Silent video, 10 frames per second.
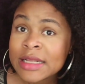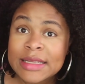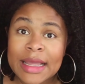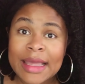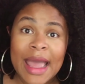
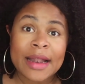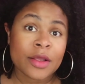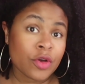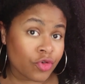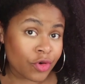to
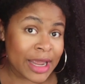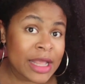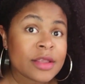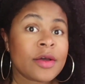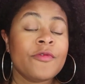get
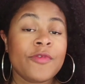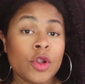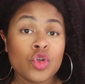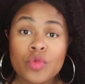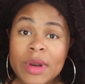great
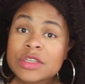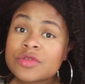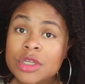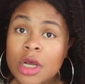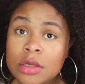voluminous
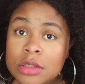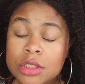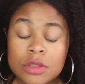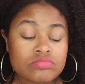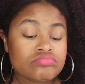
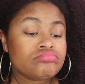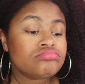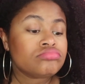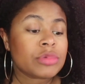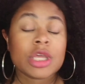results,
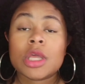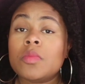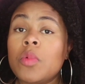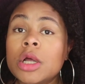keep